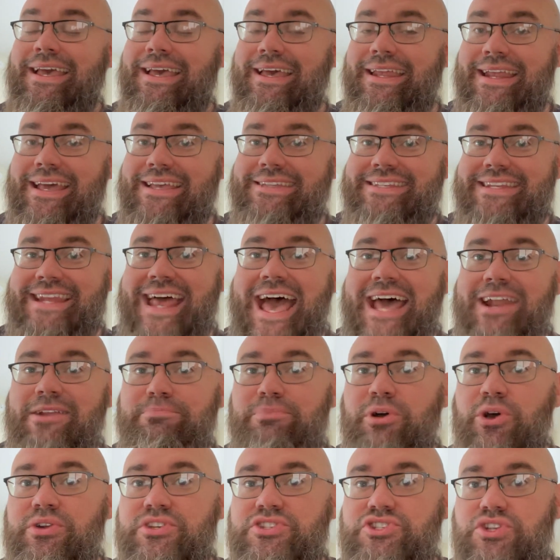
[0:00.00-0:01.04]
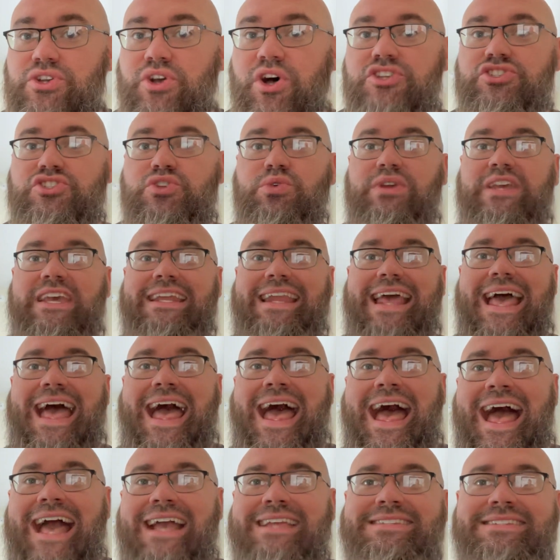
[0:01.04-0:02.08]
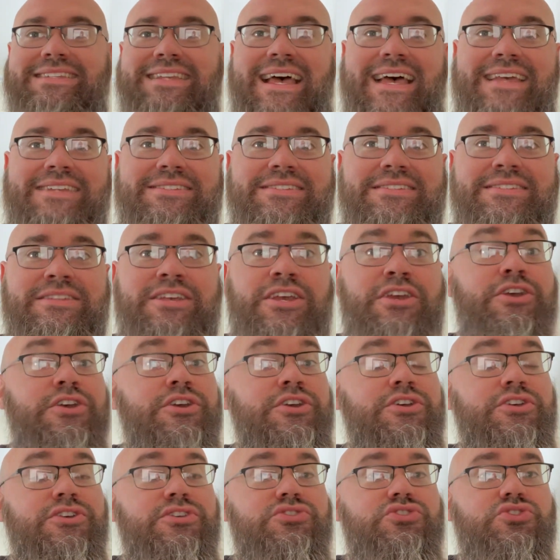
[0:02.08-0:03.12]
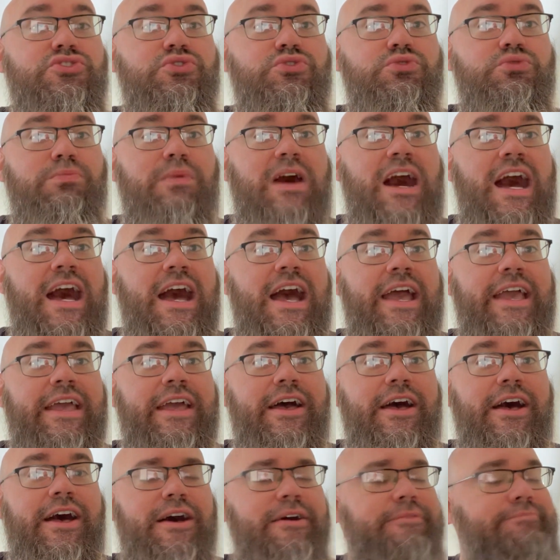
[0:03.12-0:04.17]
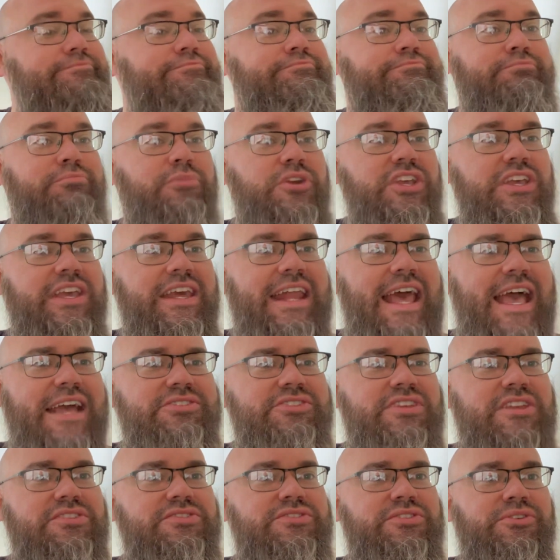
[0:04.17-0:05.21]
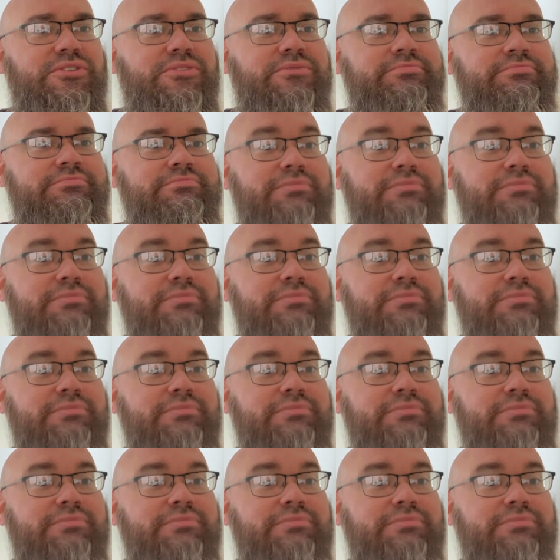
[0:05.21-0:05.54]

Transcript: And as an added bonus, you also get access to my, what do you get access to?